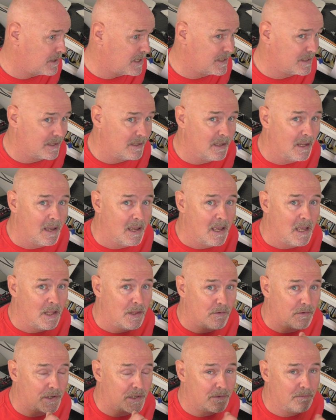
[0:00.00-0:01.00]
reason,
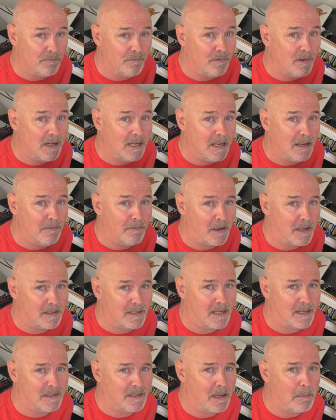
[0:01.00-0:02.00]
there are some really
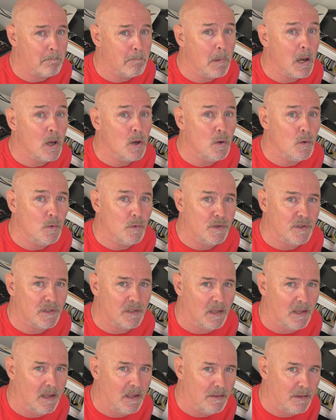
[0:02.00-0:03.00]
fantastic
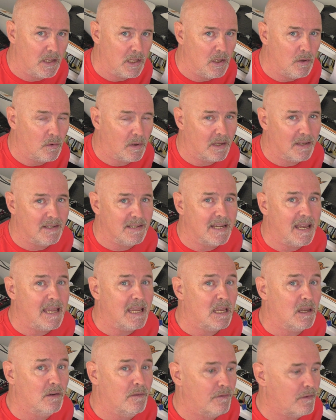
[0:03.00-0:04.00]
modes that you can
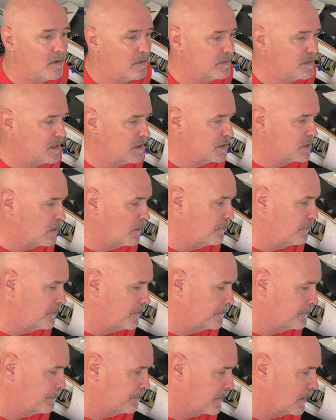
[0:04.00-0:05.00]
take advantage of.
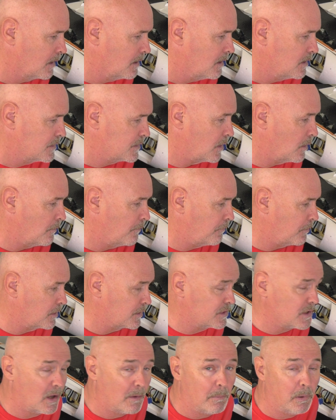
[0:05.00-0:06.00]
So for
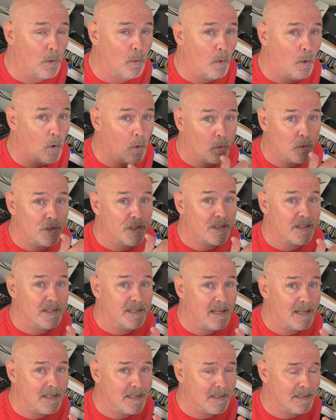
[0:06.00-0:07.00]
example, launch
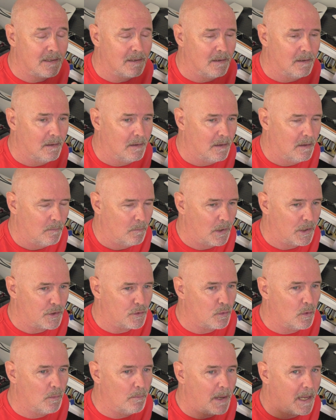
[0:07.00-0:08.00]
assist, which
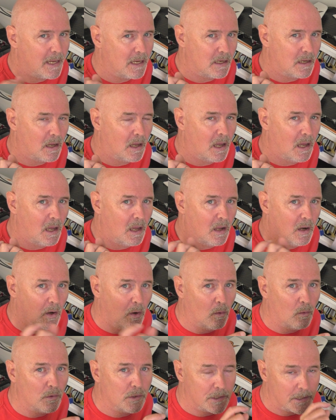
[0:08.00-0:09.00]
will make
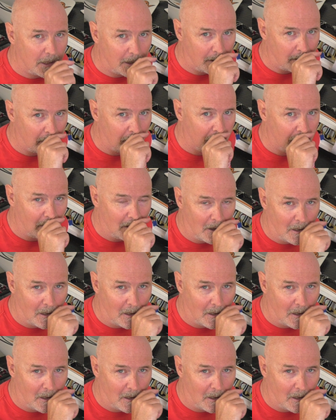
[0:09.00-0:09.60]
launching